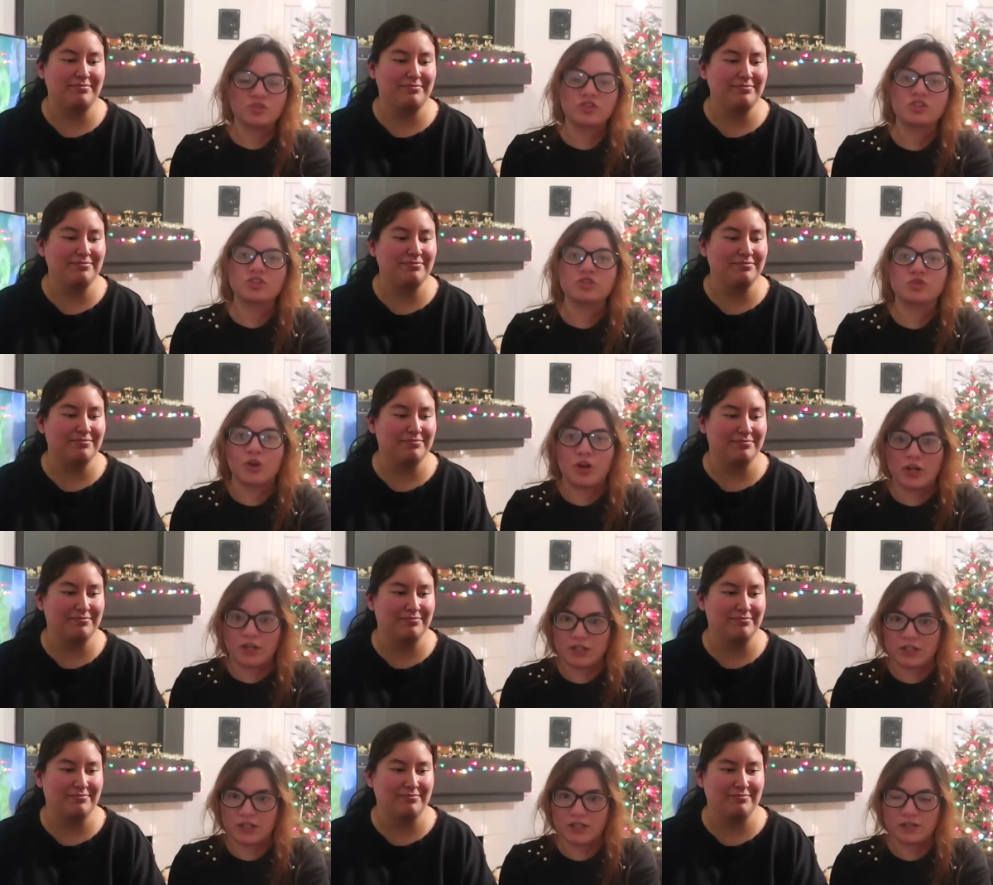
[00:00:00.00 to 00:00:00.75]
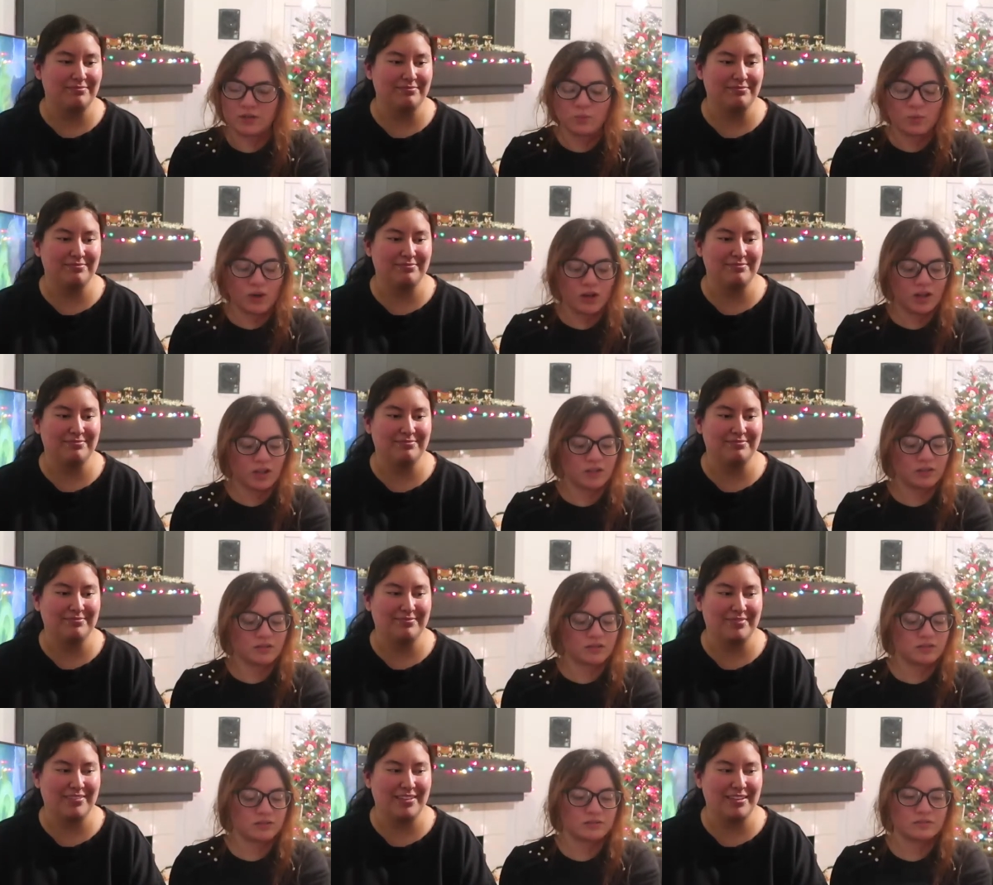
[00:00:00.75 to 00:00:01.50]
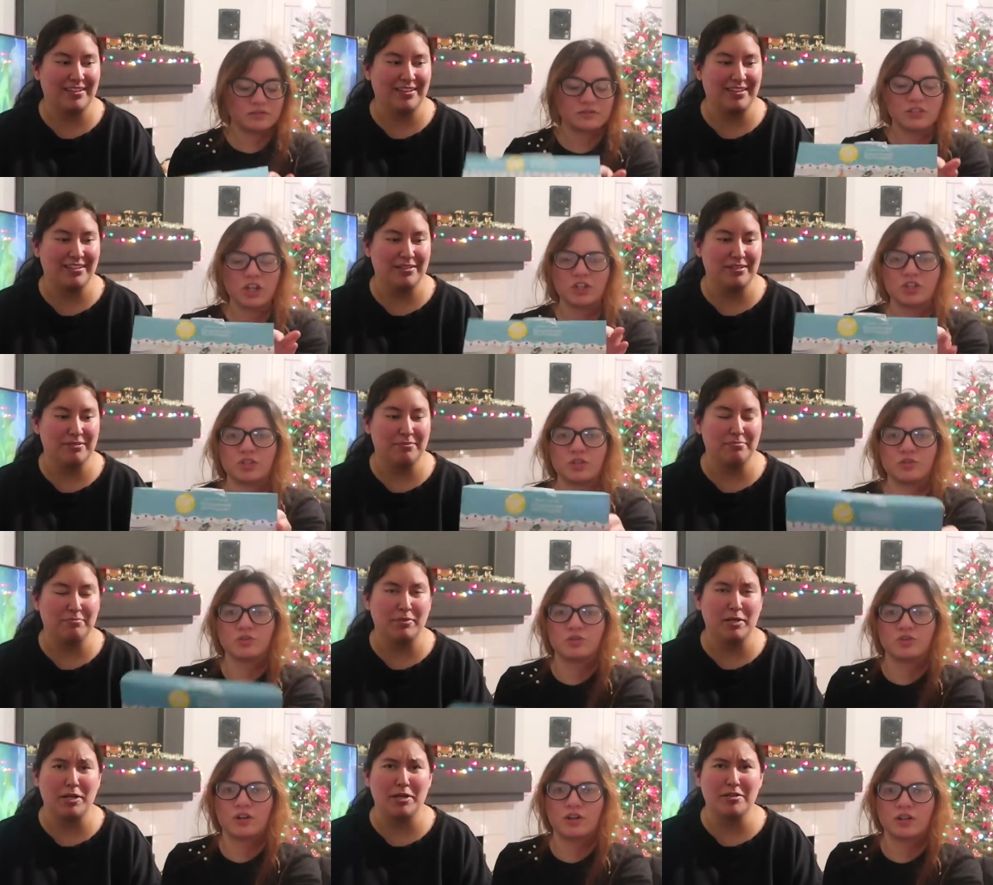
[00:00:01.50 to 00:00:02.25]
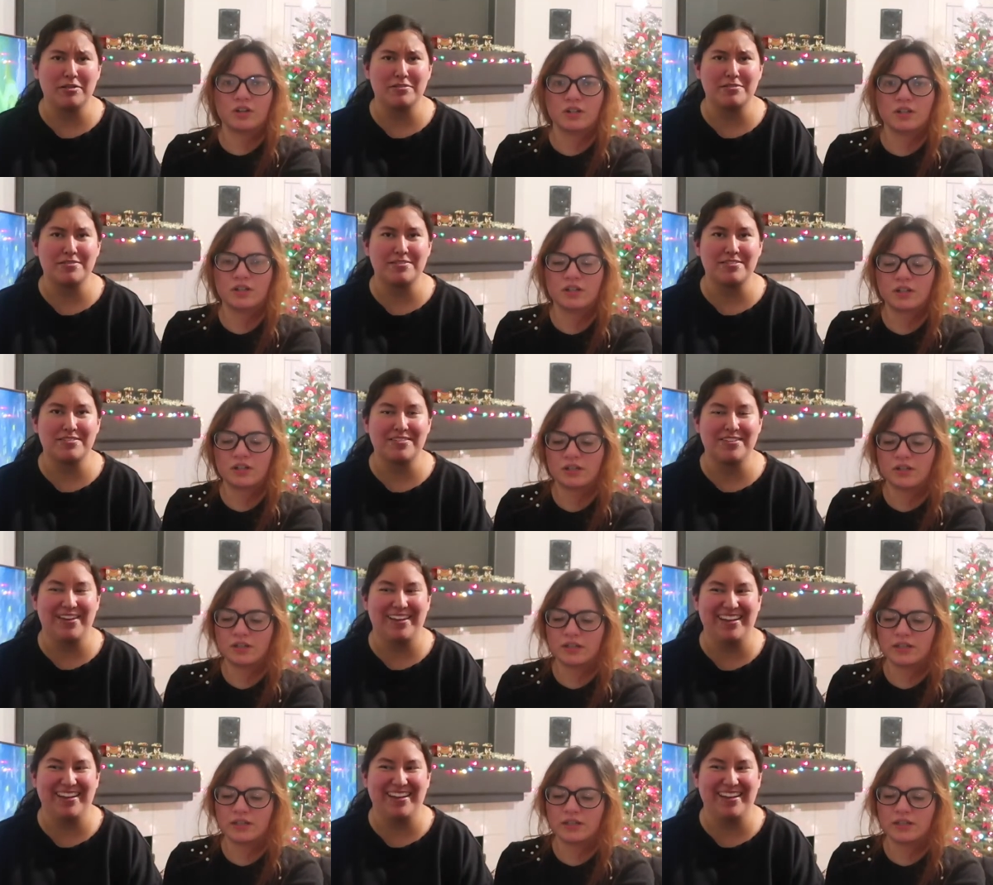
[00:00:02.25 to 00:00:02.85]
Speaker 1: Drunk. Well, not too drunk. Buzzed.